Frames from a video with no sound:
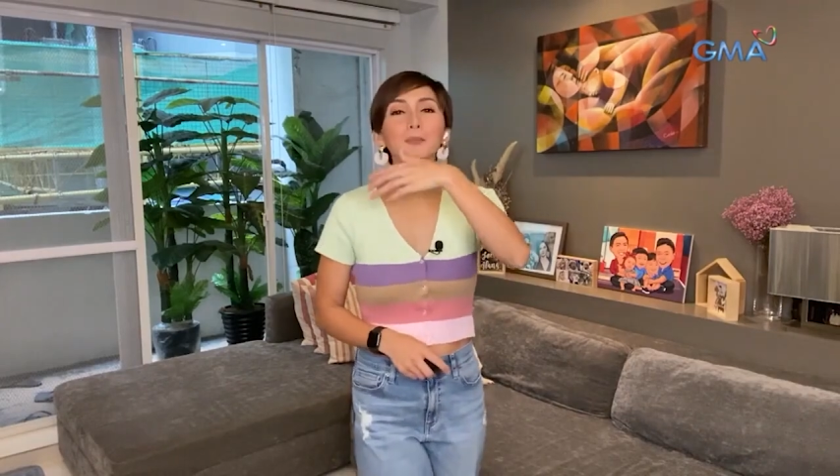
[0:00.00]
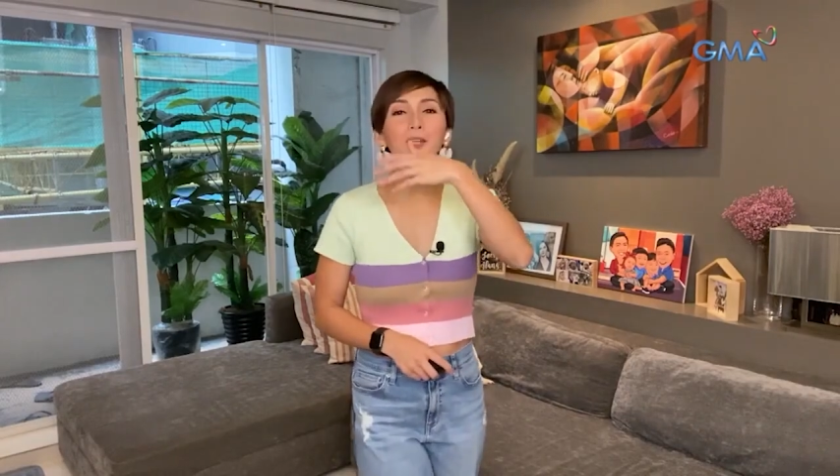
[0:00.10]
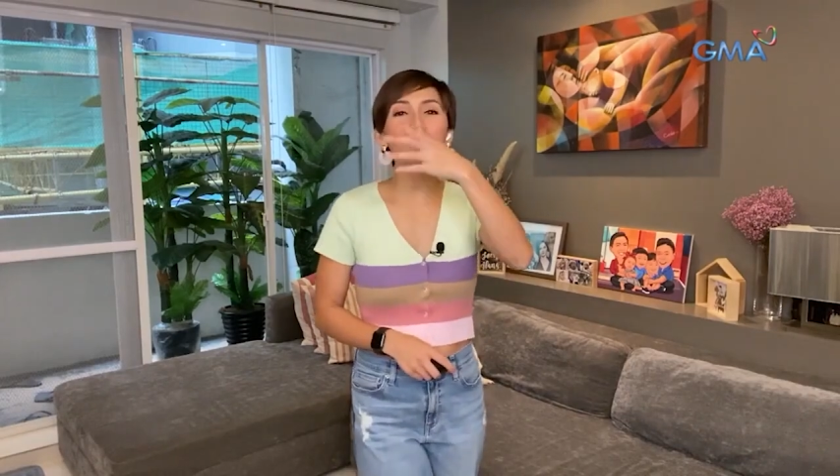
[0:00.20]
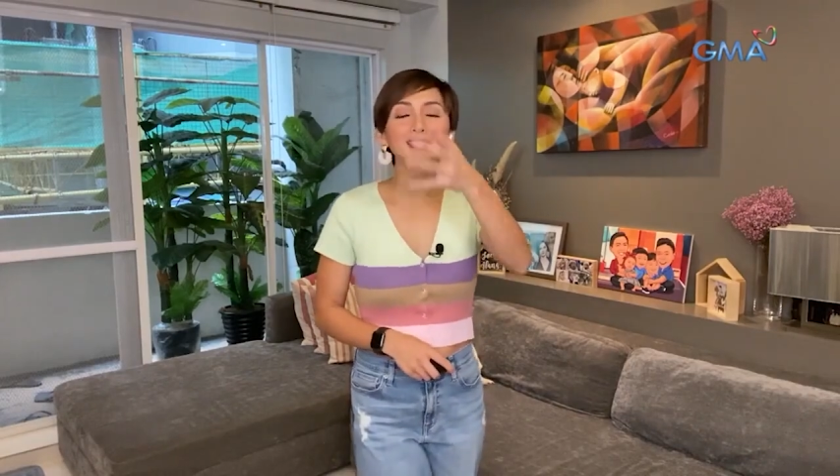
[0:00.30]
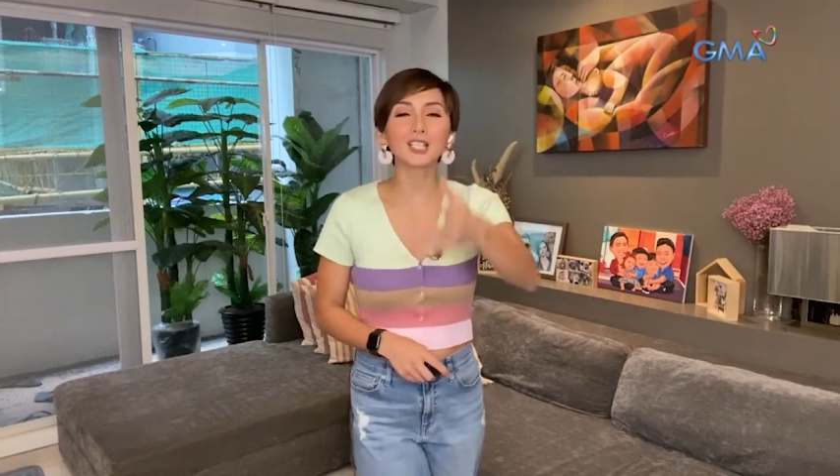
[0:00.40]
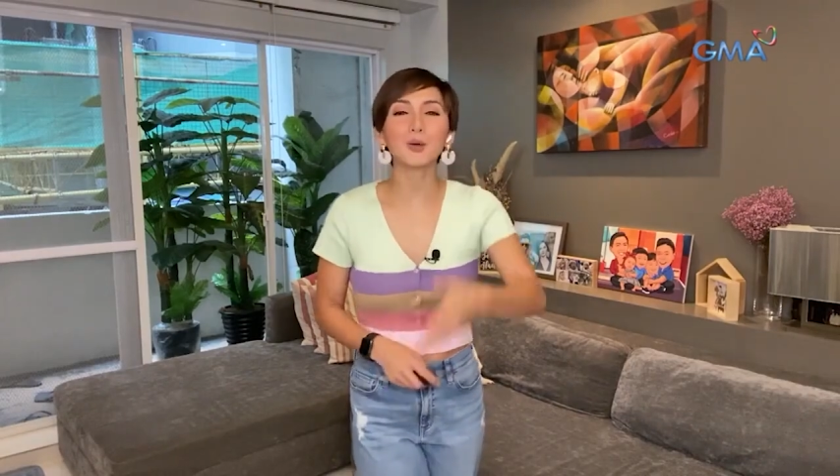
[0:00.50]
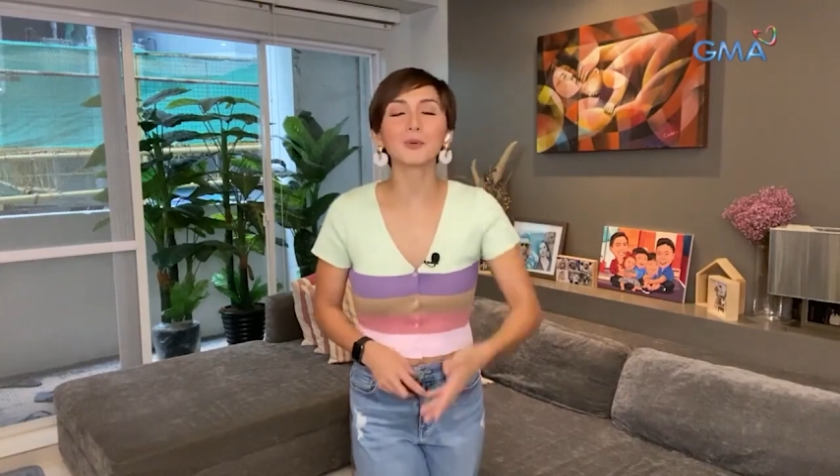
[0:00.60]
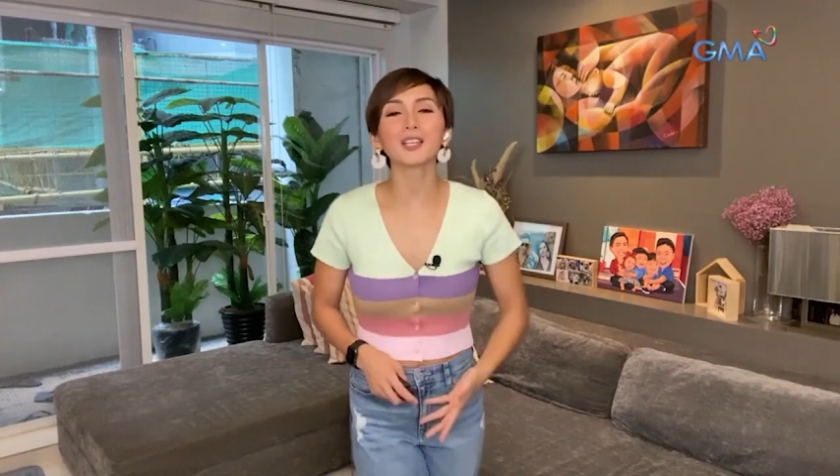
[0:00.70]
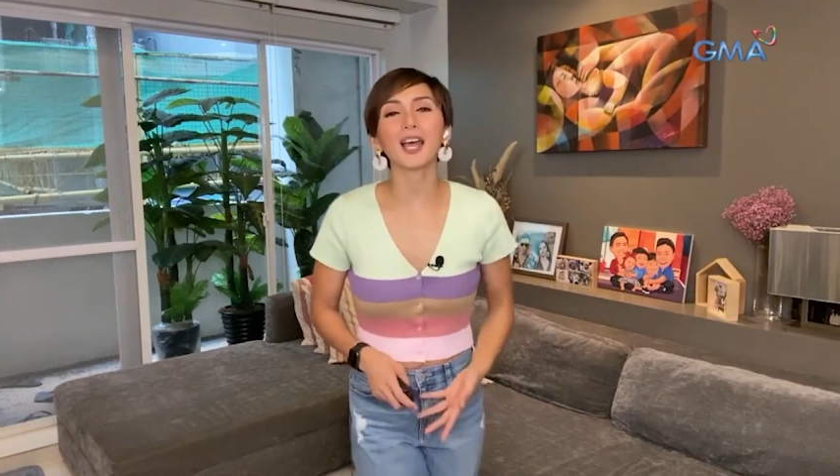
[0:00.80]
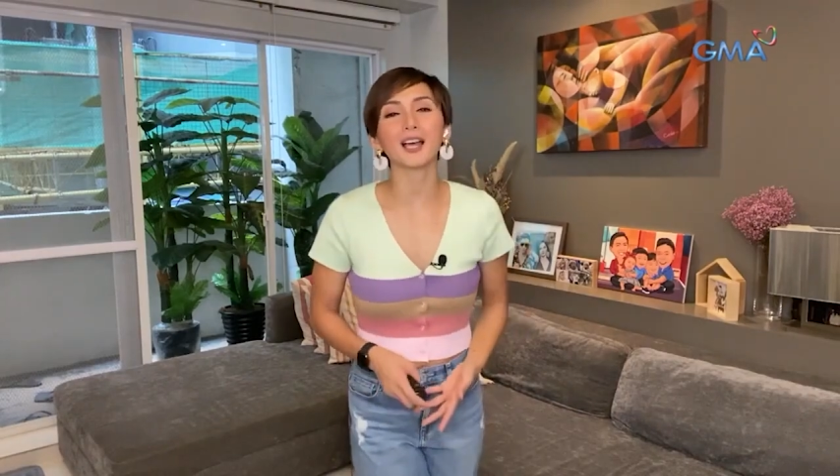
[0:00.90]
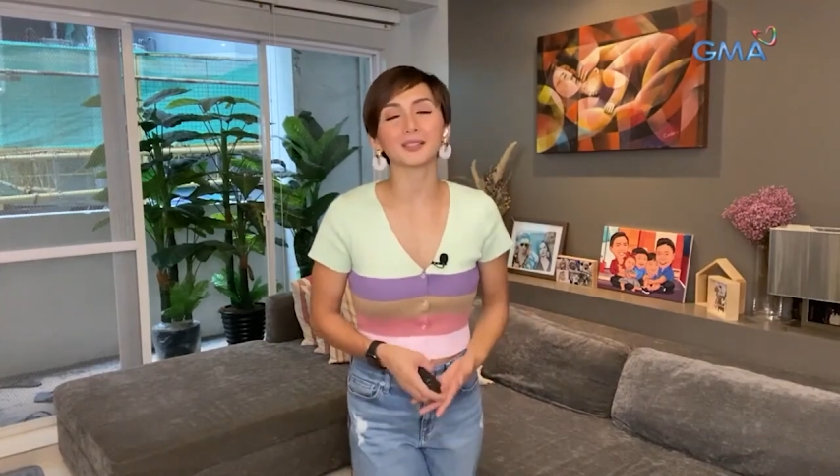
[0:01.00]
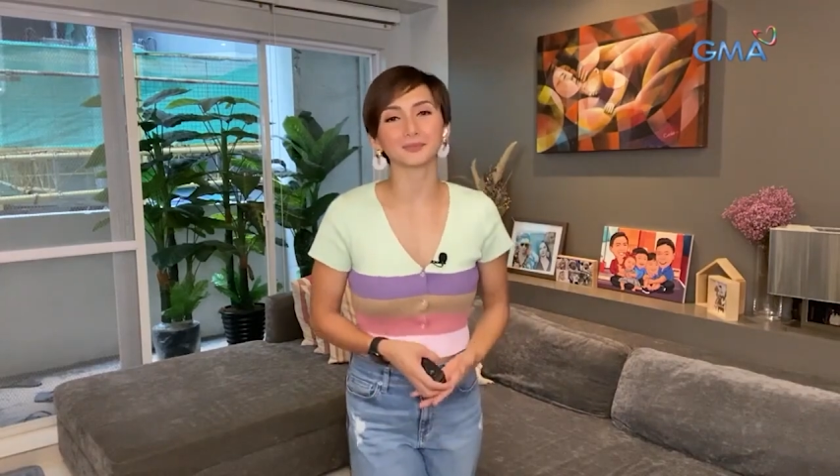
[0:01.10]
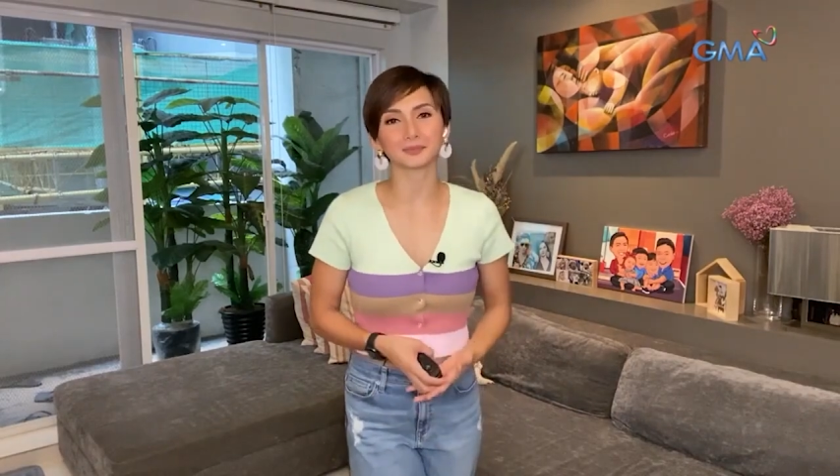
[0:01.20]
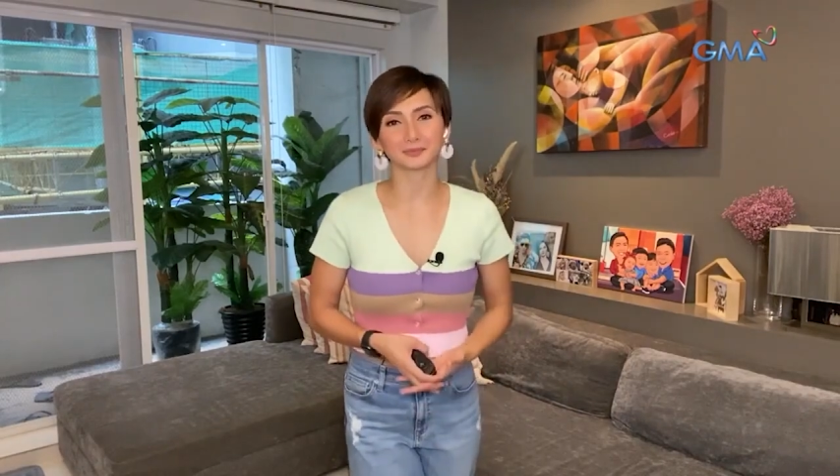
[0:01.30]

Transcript: Prince, ikaw muna.